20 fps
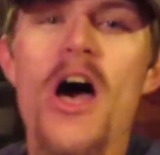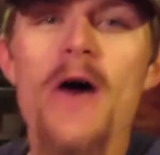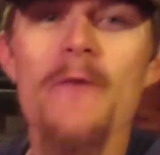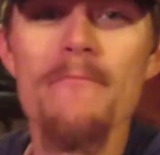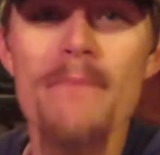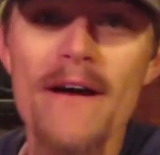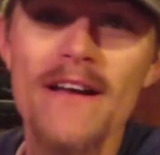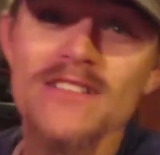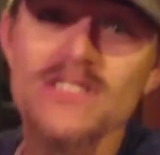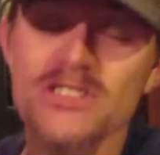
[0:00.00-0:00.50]

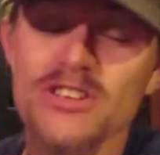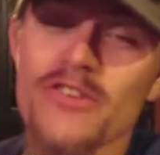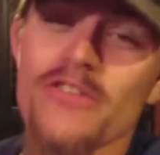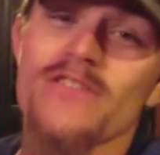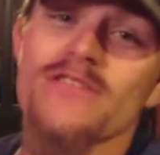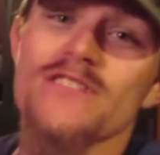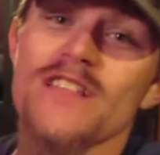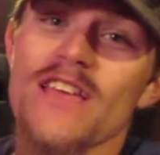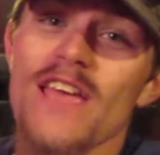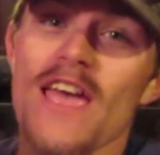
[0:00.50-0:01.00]
But
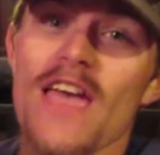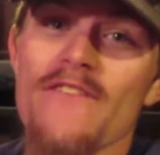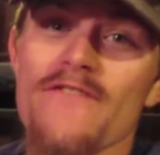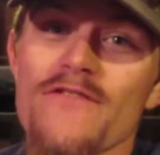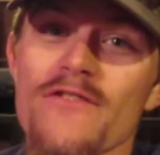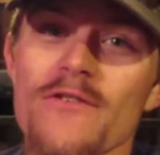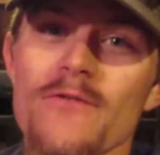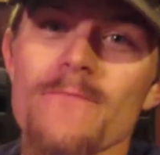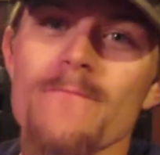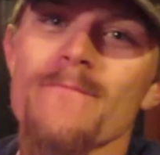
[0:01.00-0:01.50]
seriously, if
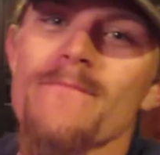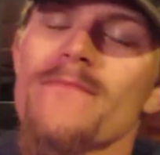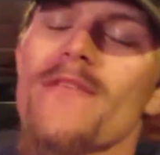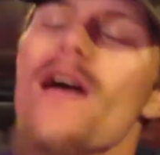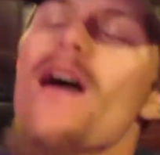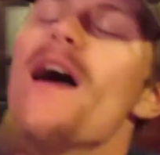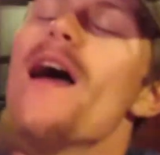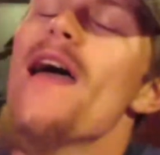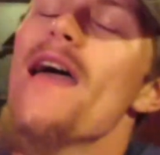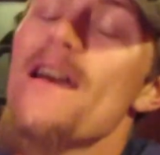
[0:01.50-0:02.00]
you
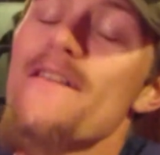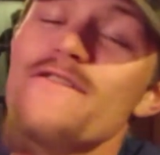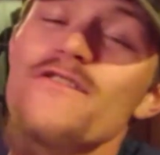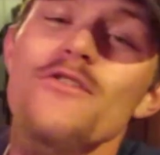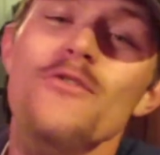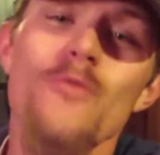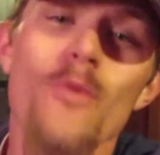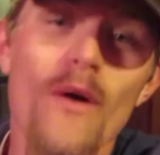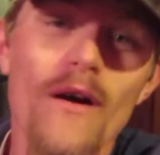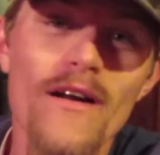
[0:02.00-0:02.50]
if
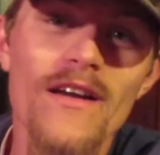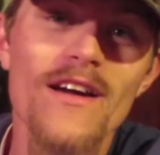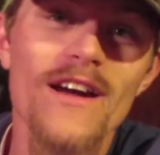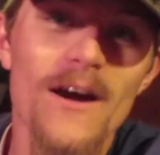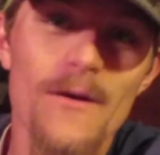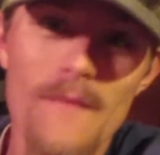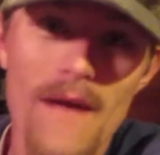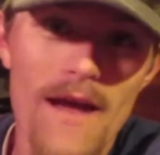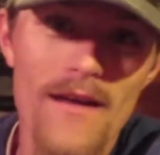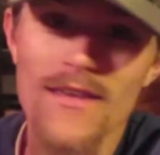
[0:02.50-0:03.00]
you want to
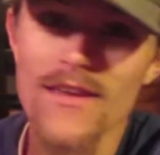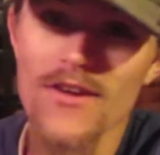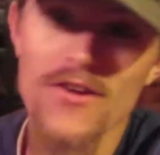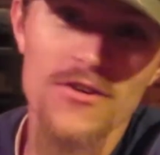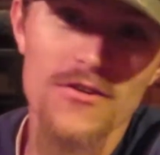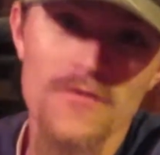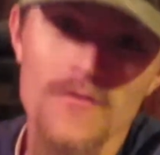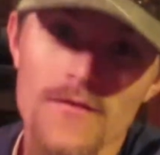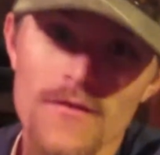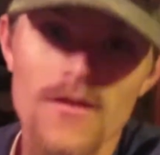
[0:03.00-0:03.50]
come out
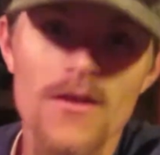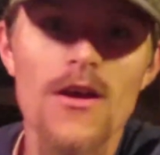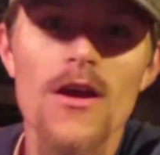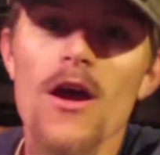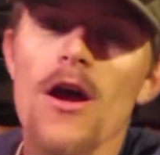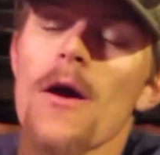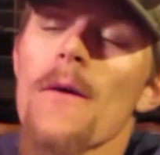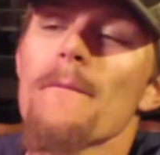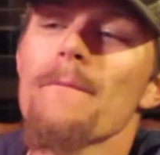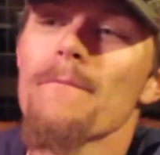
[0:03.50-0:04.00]
here,
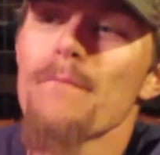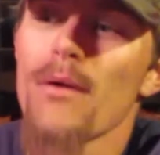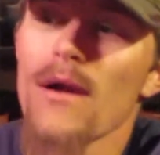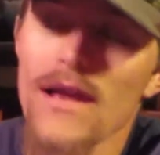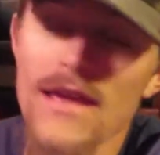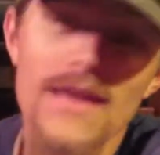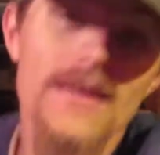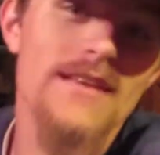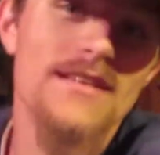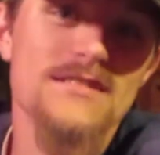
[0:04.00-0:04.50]

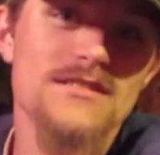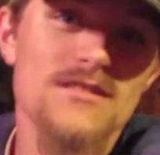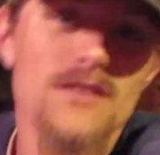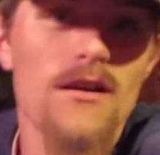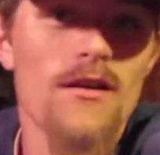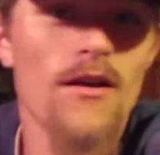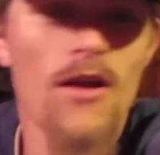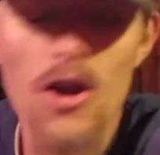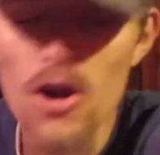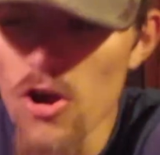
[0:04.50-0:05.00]
please
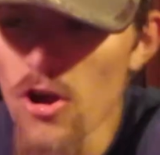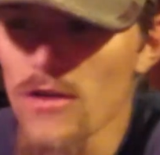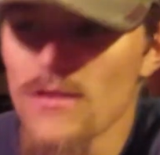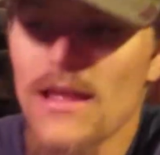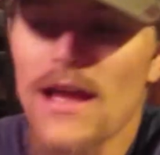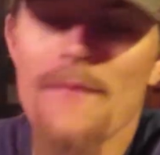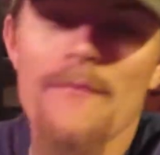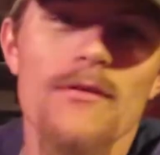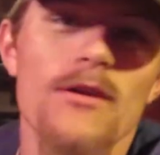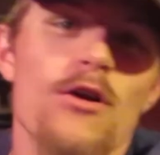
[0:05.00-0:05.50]
look
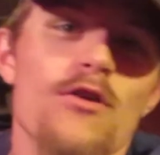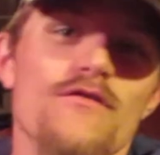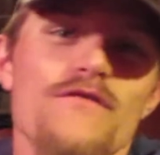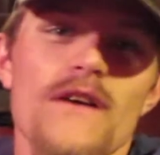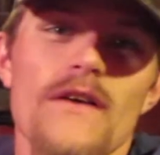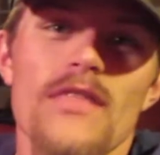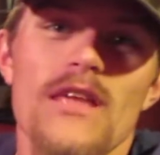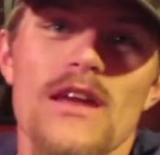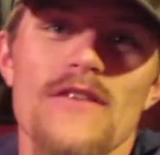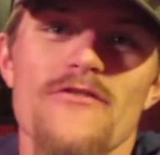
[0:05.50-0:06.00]
down below and
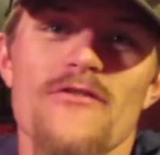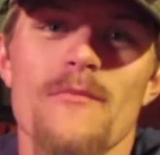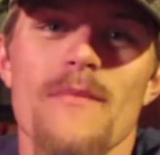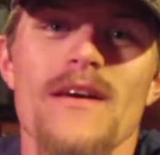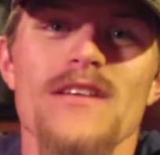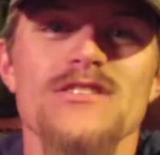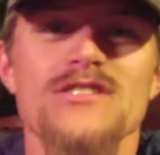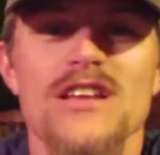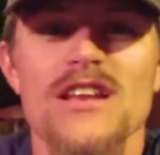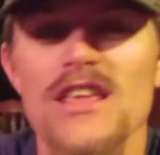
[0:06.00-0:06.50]
find the
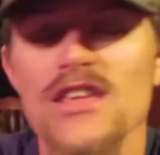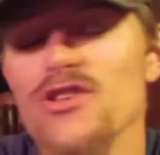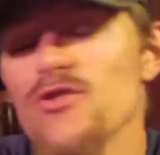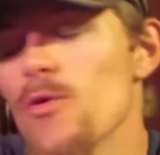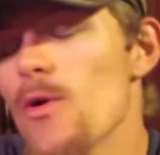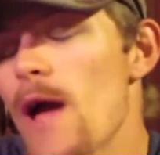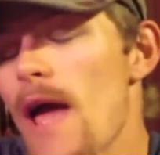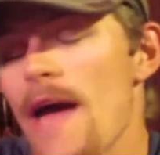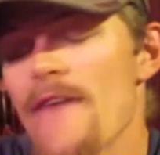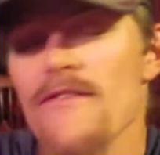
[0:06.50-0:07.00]
information. You
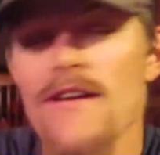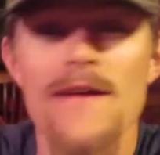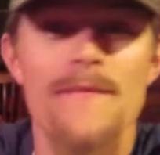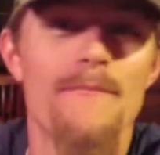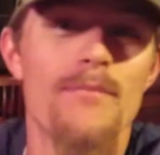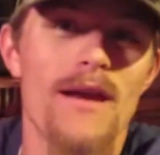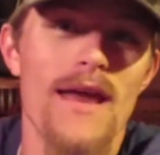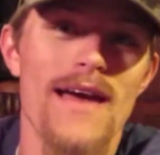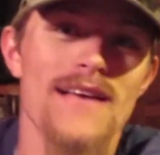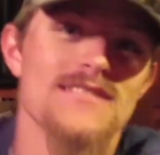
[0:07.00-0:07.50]
will have a
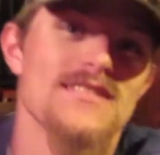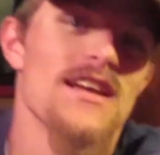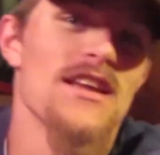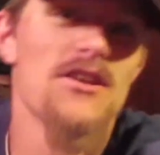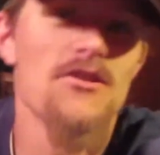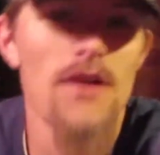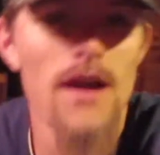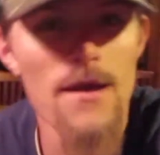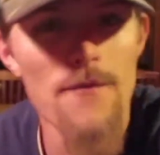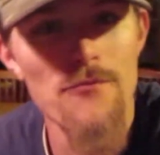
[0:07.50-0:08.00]
blast out
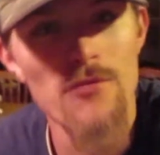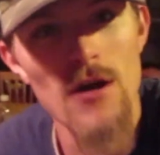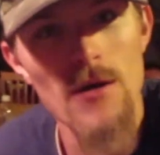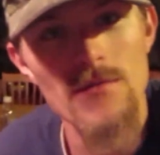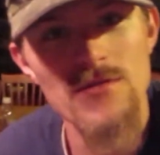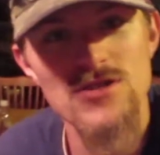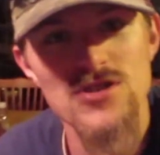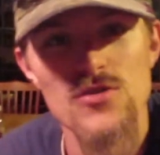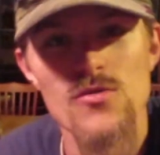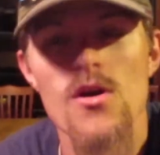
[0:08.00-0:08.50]
here, I
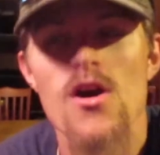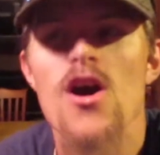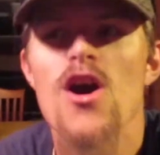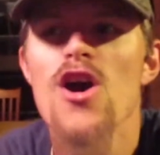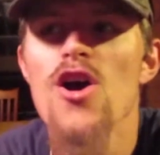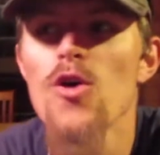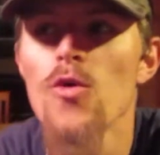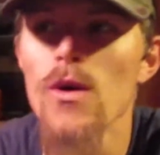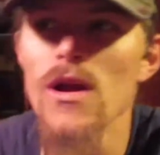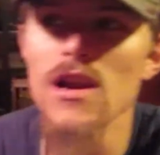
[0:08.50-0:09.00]
promise you.
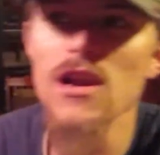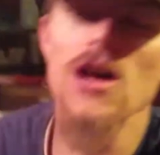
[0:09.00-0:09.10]
We